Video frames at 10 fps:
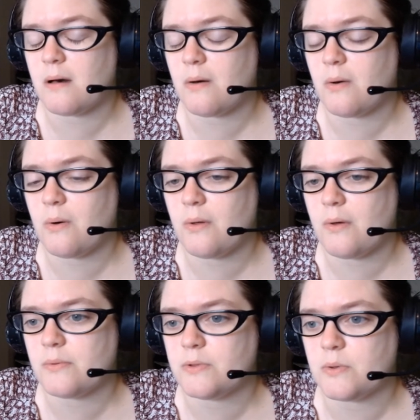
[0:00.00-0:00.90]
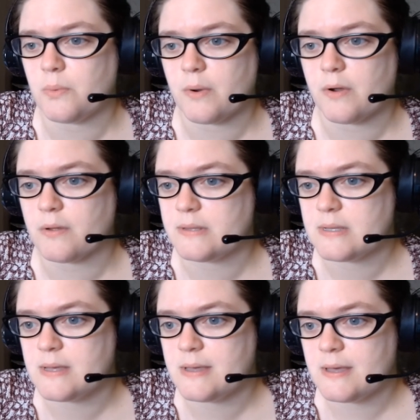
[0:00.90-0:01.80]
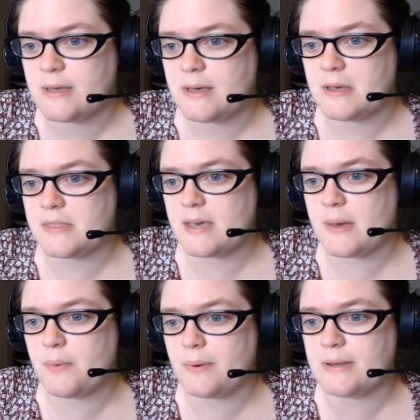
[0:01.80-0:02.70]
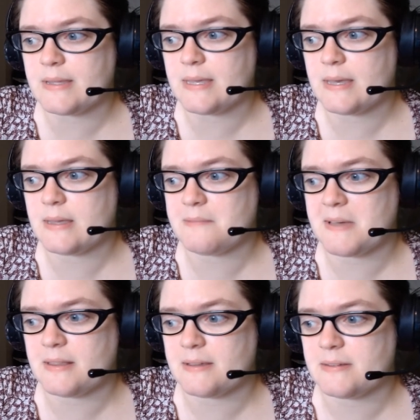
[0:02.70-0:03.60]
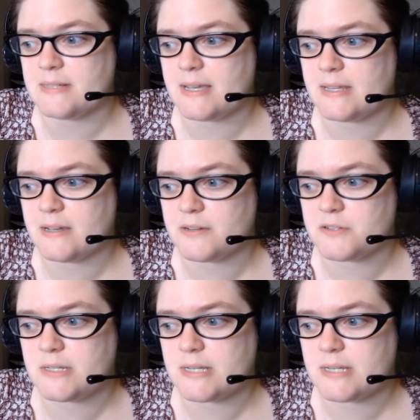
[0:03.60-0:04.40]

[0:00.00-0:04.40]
whole new world that I wouldn't get in my little tiny country